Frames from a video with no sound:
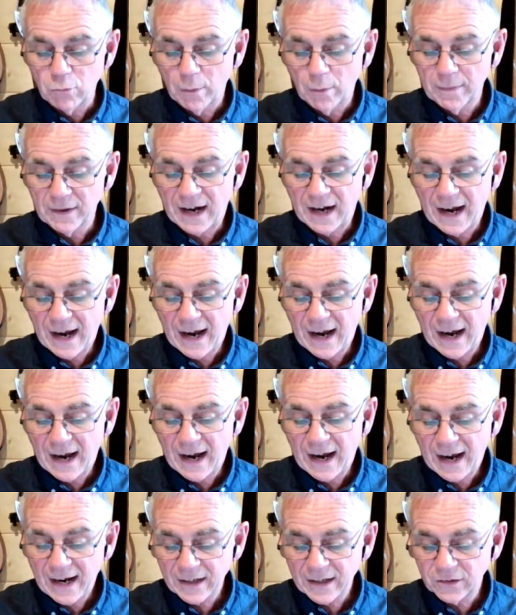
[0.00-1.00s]
it would be the
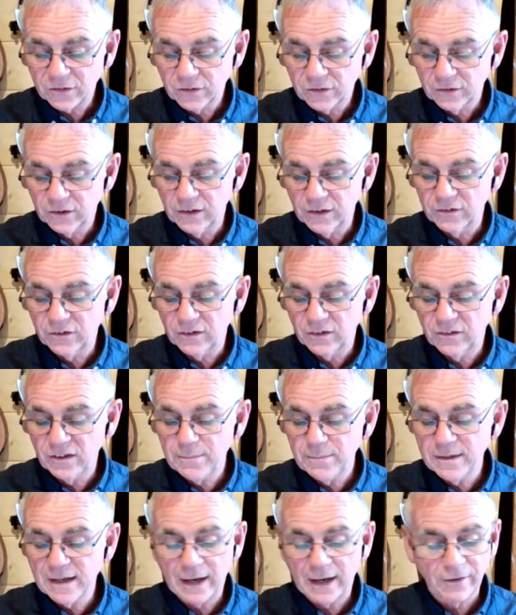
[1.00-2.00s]
highest since the
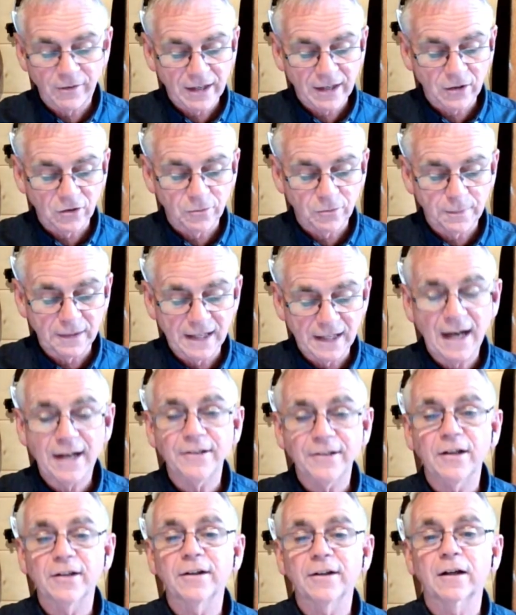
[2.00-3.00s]
CPI records
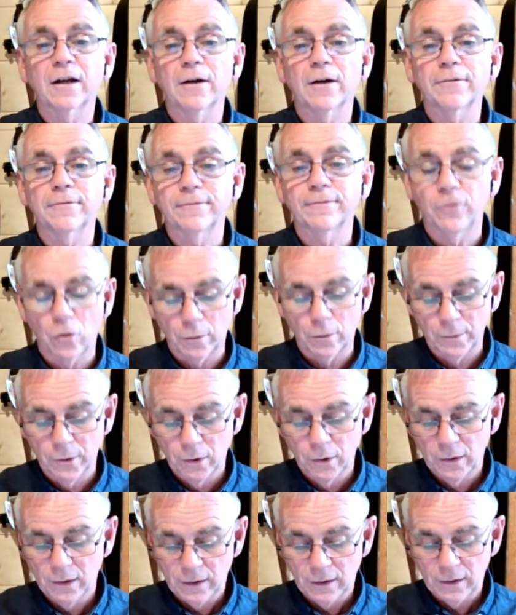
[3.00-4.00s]
began in their current
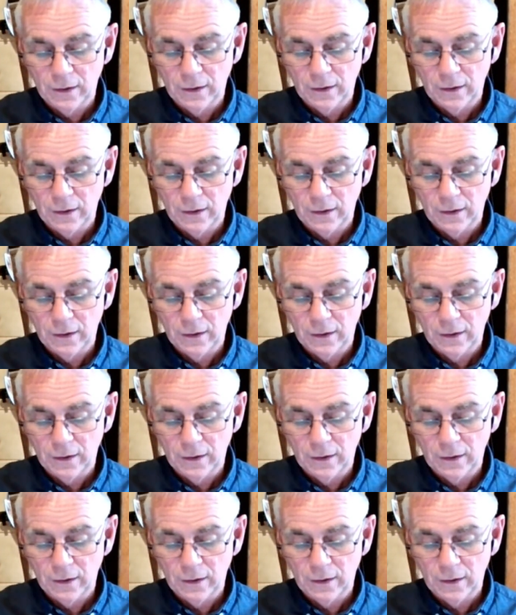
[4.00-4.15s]
form